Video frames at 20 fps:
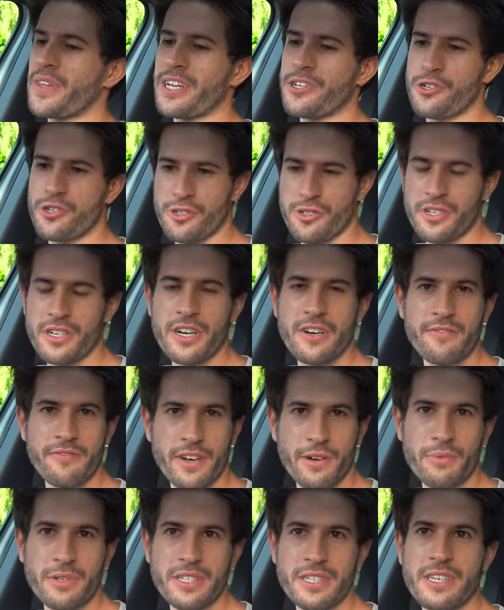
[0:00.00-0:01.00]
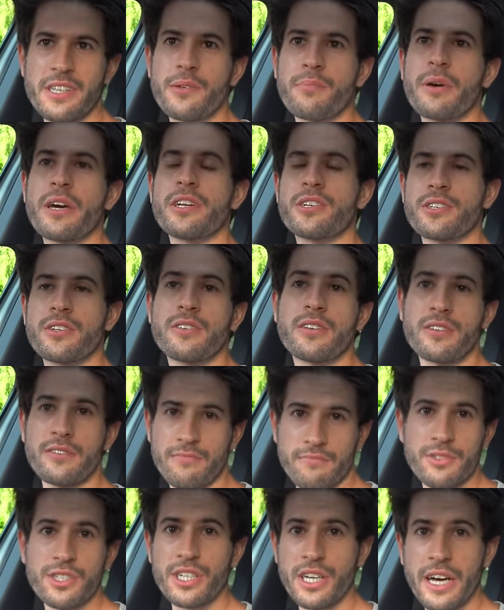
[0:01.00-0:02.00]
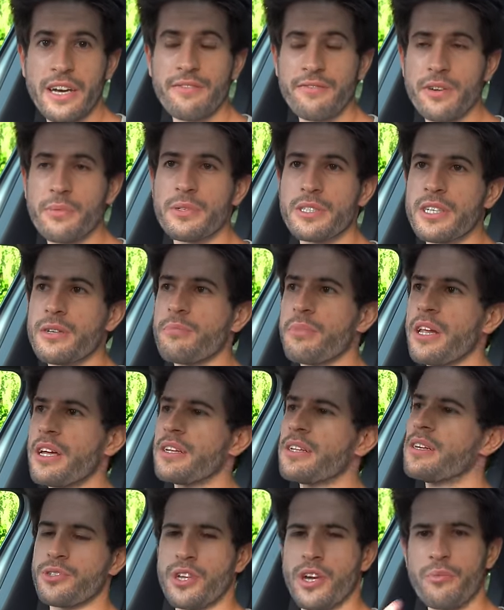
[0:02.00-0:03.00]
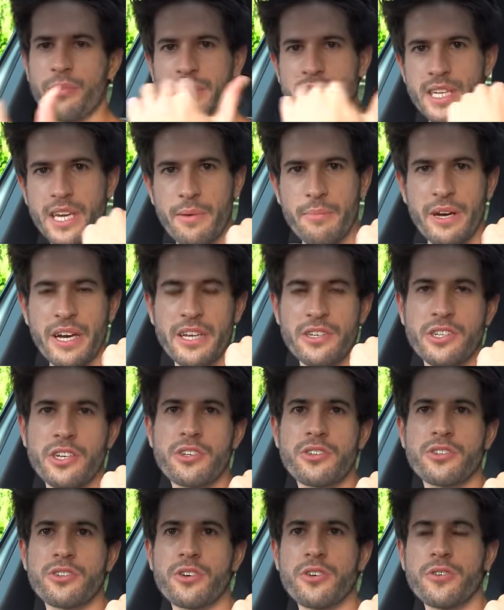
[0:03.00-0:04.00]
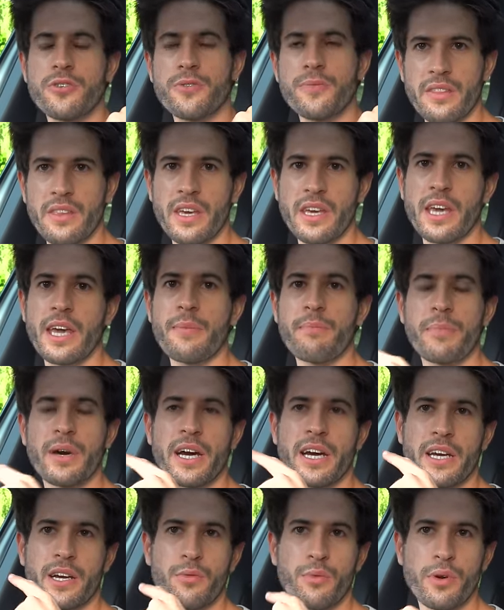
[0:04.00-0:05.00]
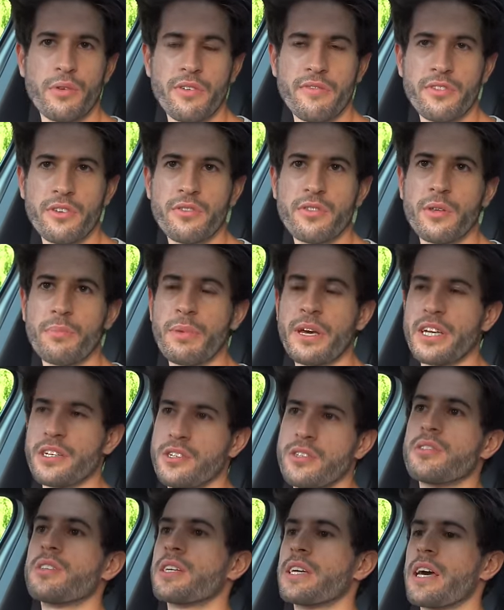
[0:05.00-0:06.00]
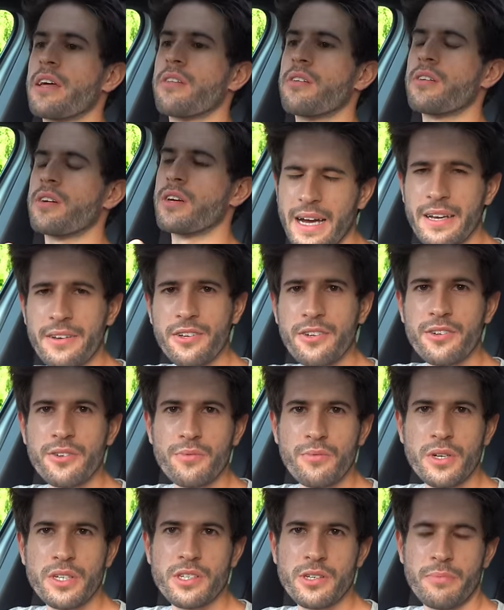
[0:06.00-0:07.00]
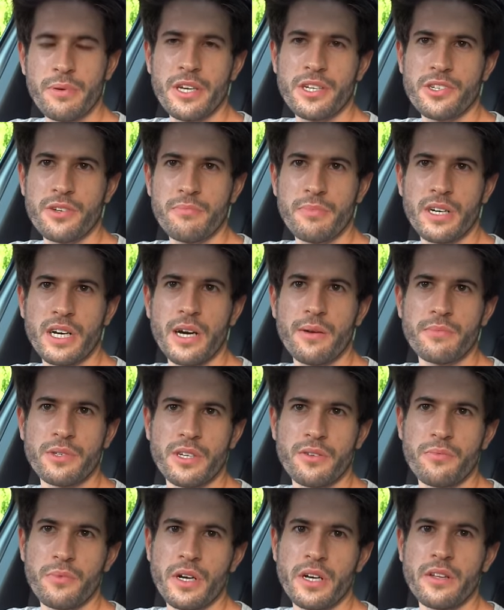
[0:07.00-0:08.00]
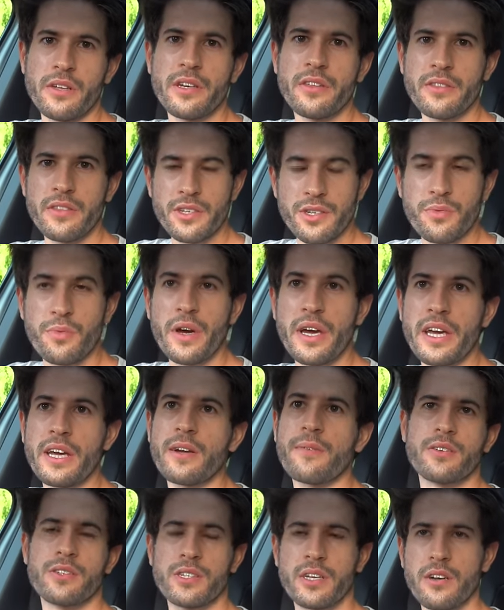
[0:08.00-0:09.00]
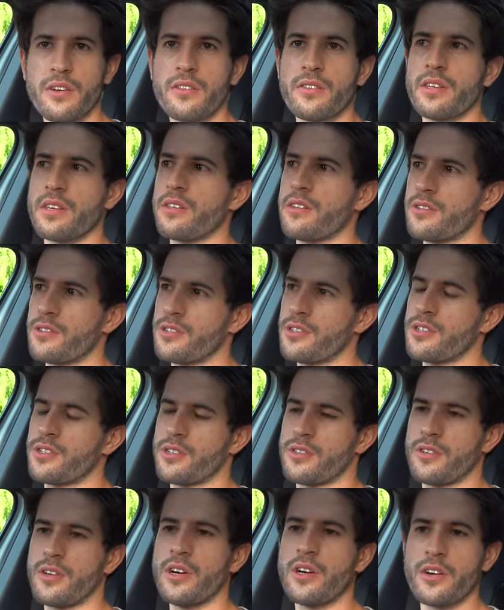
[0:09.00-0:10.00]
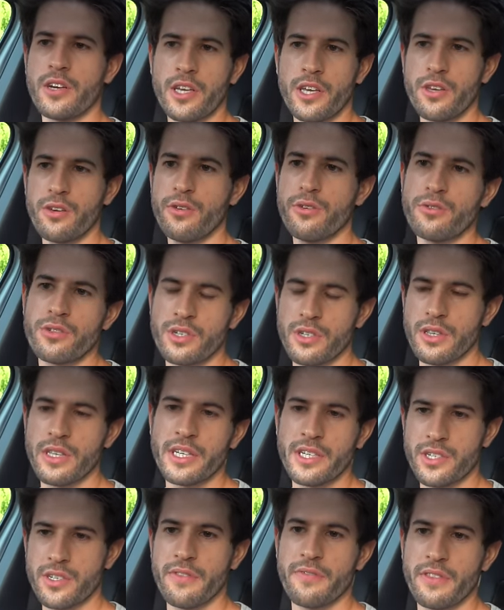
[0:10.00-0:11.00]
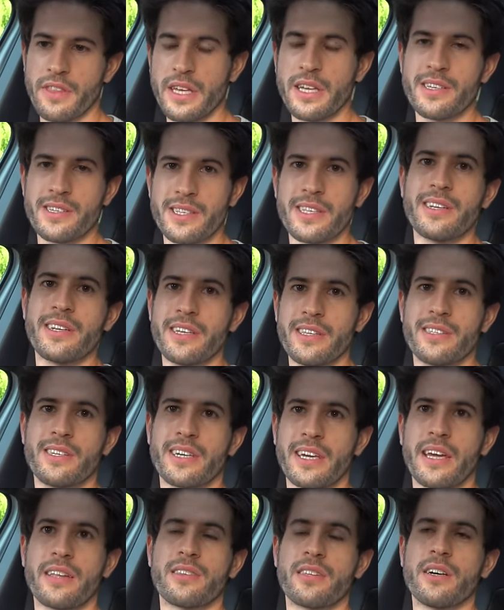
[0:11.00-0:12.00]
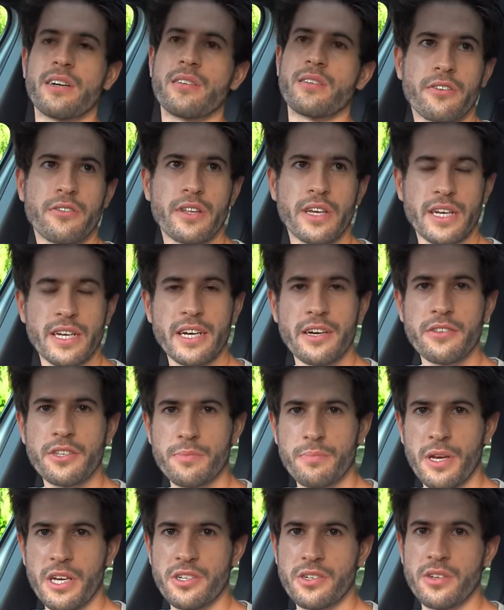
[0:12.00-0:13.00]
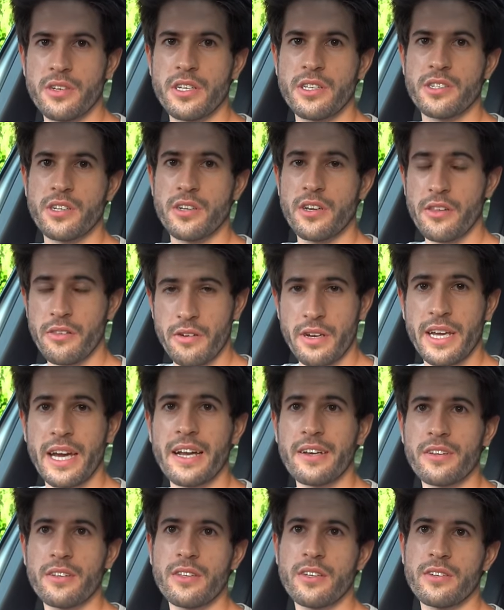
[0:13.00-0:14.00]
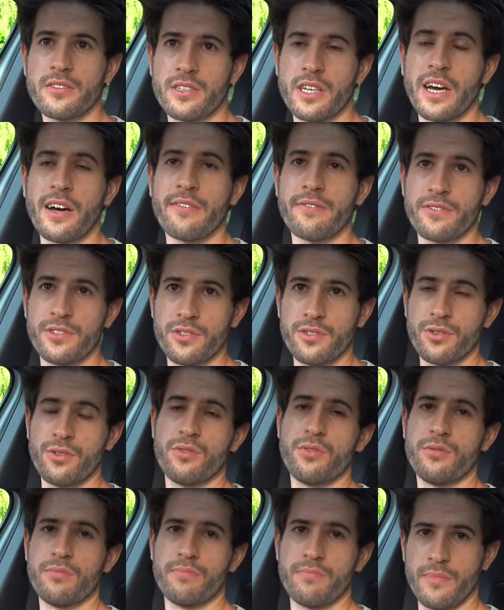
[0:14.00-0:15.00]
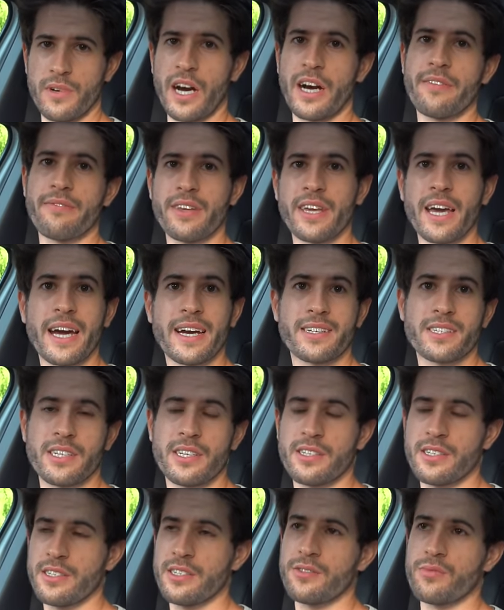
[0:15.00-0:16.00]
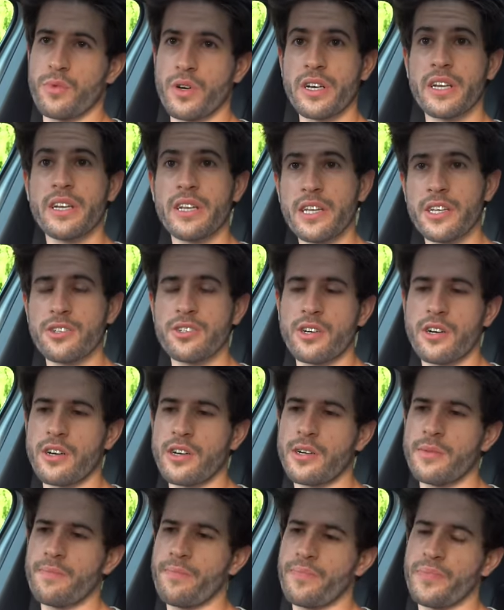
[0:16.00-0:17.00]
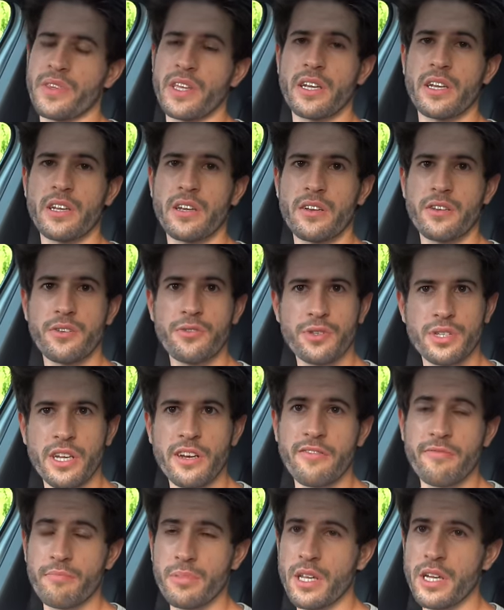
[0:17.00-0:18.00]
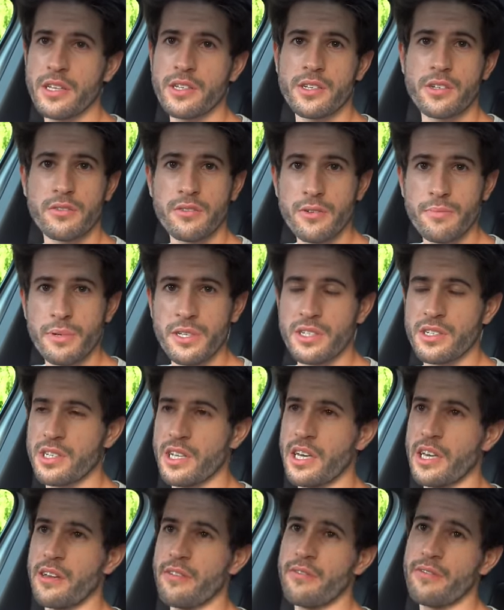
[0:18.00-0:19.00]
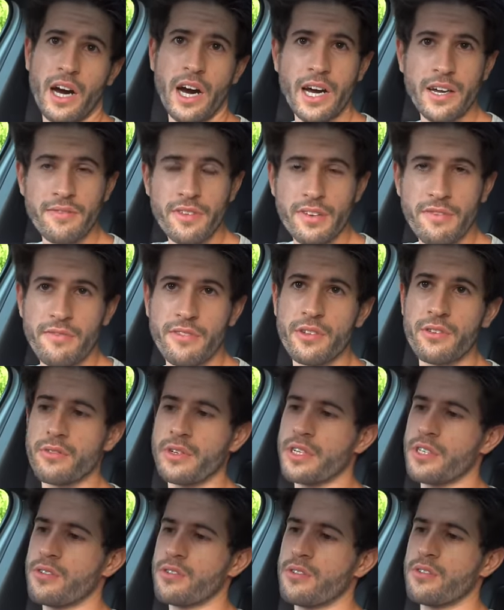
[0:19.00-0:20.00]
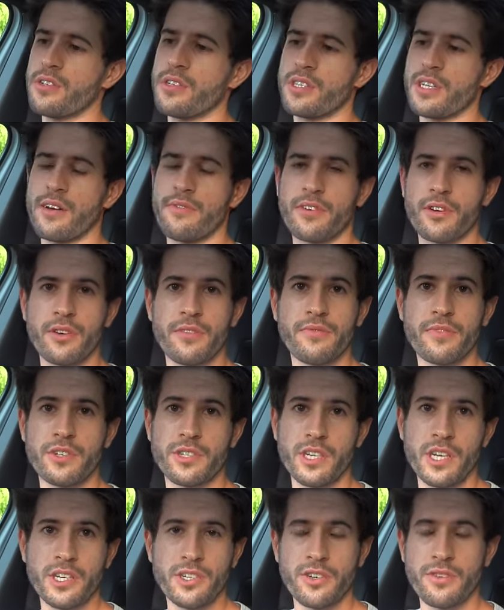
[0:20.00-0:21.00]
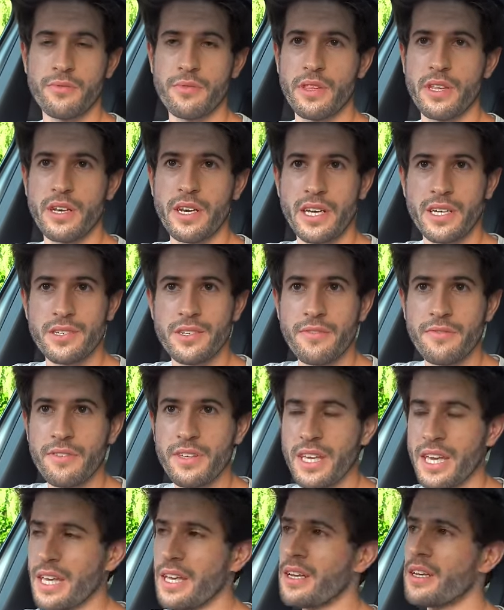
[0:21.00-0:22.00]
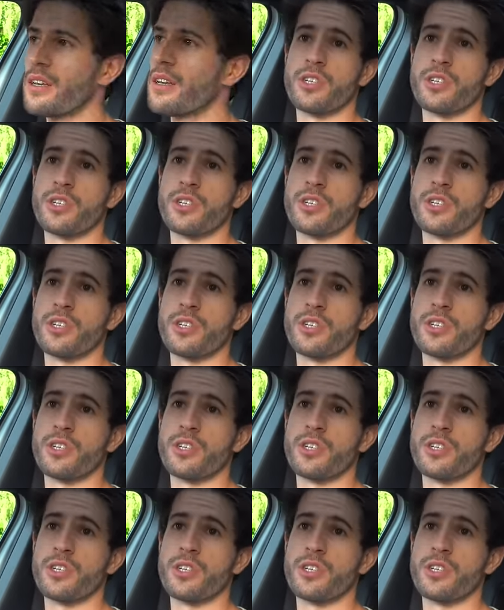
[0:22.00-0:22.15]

And sure enough, I went to see the patient and she had vomited blood. So I went to get my SHO, they came back, we reviewed the patient together. And you know, once a patient becomes unwell in this way, suddenly there's just a huge list of things that need to get done. You know, like now this patient needs another cannula to have two IV accesses, one in each arm. They need a new set of bloods, group and save, IV fluids. You need to have a conversation with the next of kin.